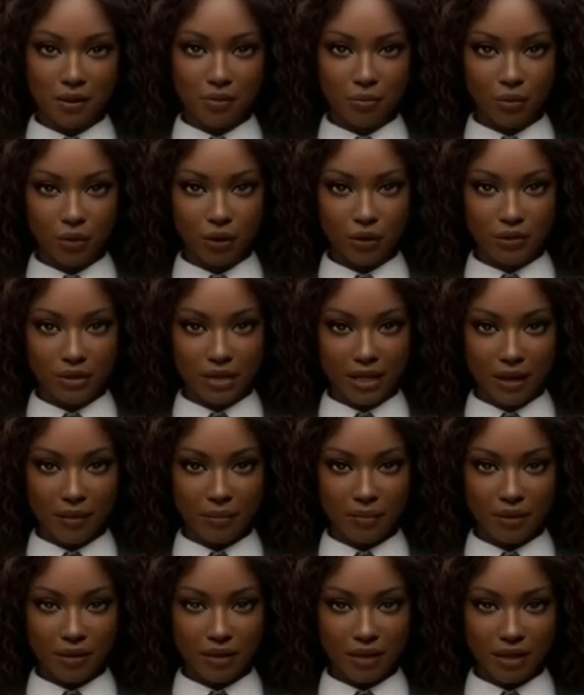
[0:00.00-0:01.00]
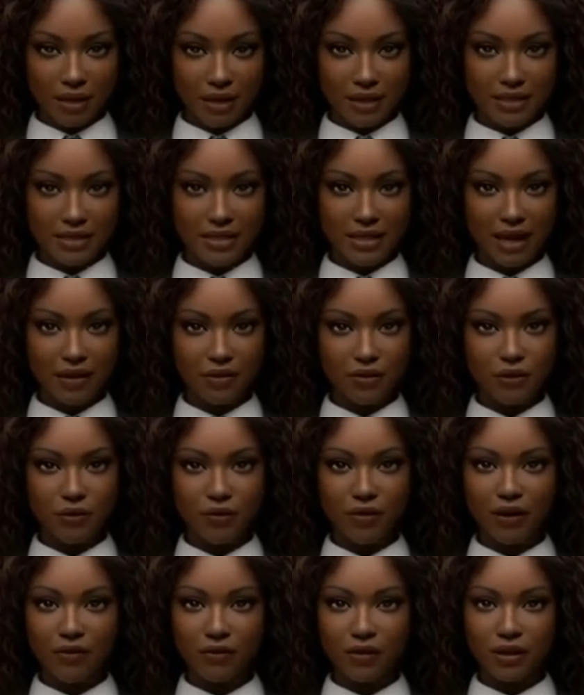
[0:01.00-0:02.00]
Pro tip: save your
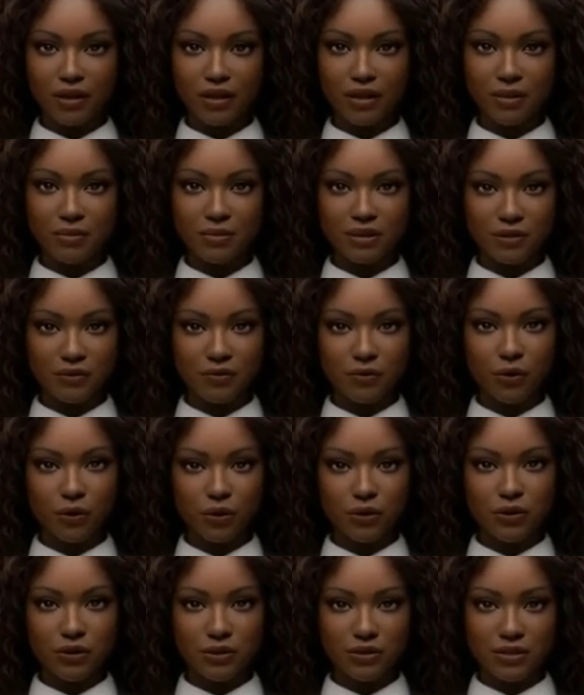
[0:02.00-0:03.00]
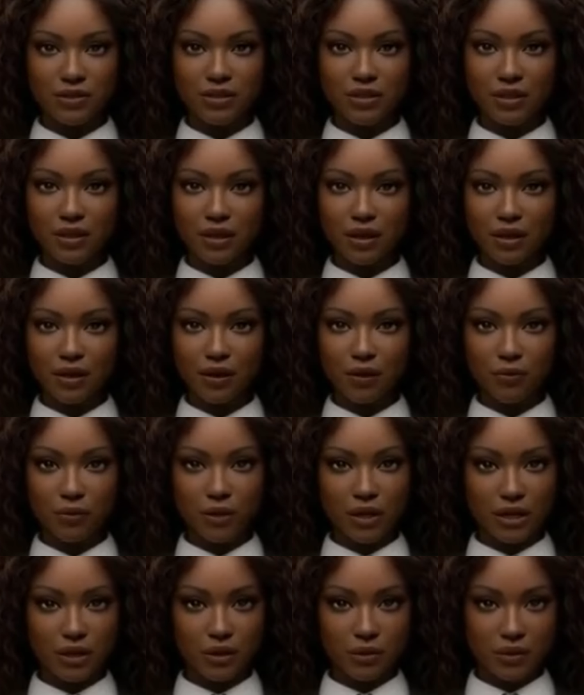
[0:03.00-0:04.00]
favorite clips in folders.
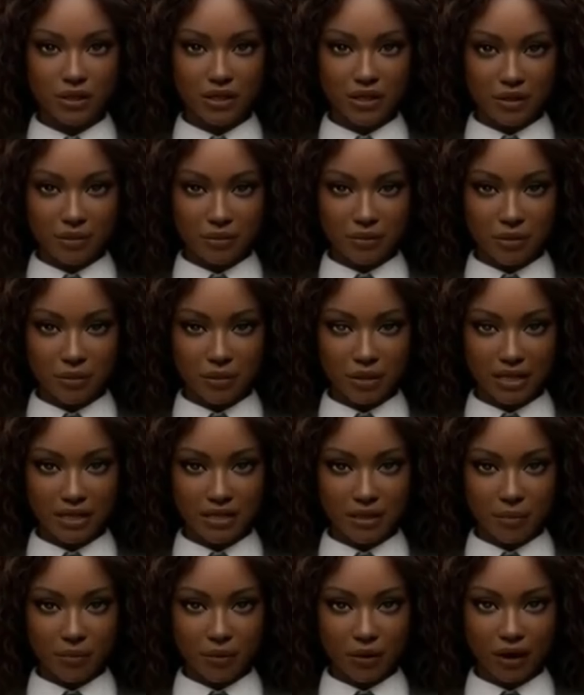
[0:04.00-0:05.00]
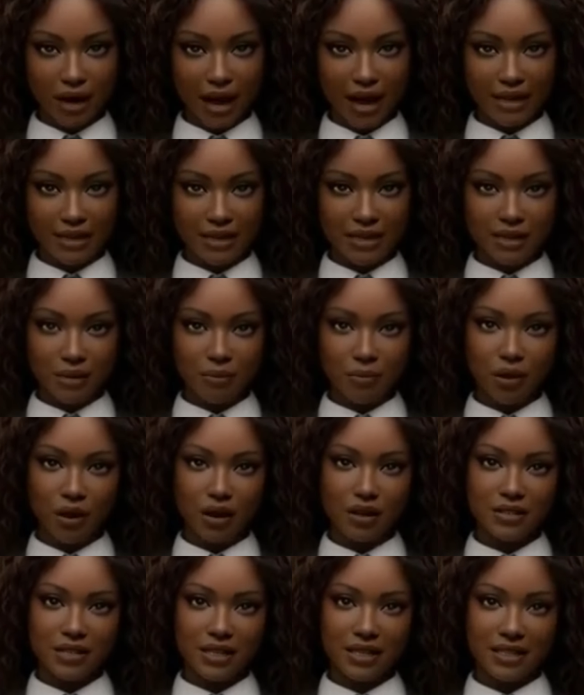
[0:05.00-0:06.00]
Reusing them speeds up your editing
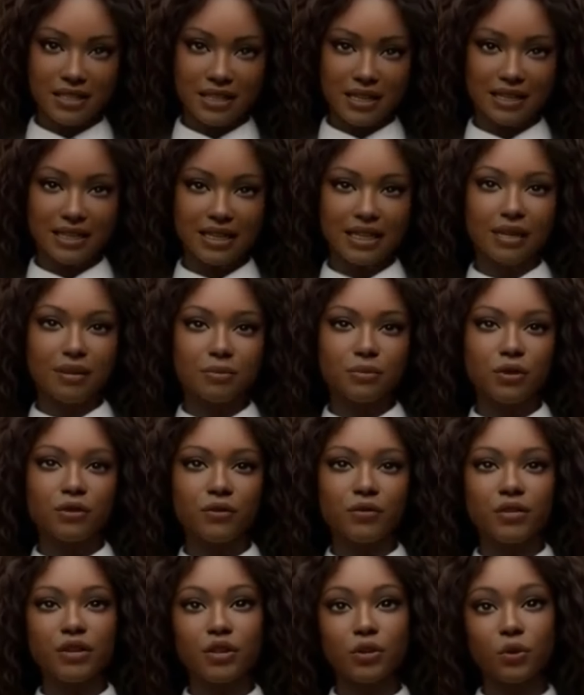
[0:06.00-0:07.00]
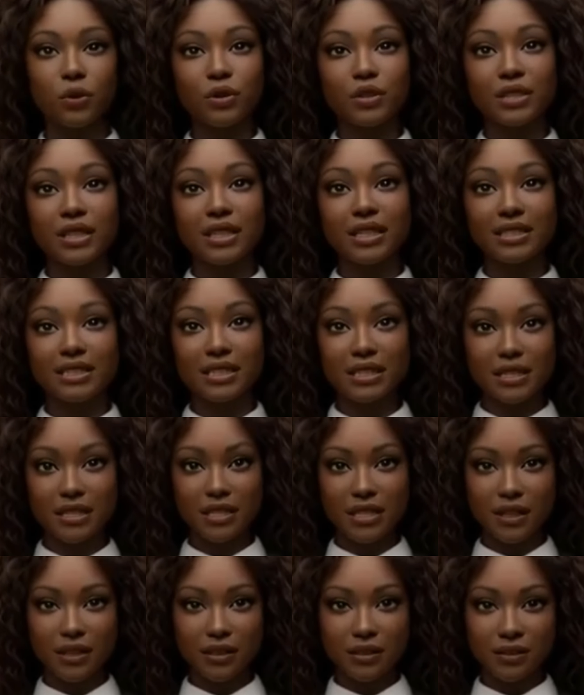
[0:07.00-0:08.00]
process and keeps your visuals
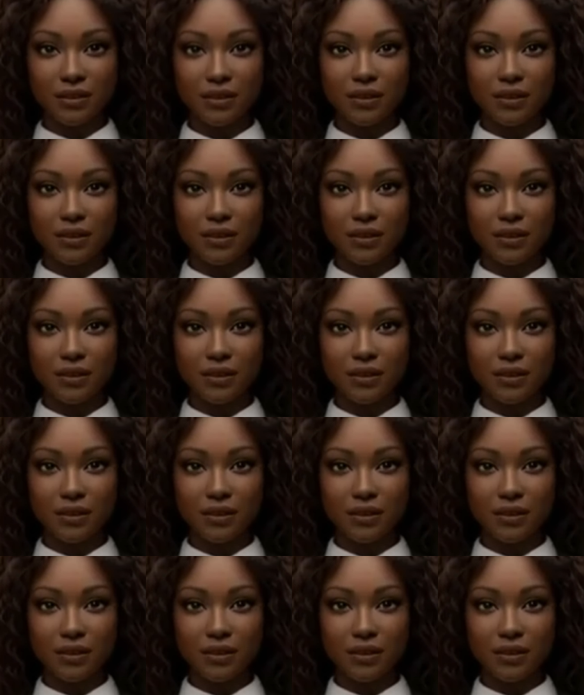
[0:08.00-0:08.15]
consistent.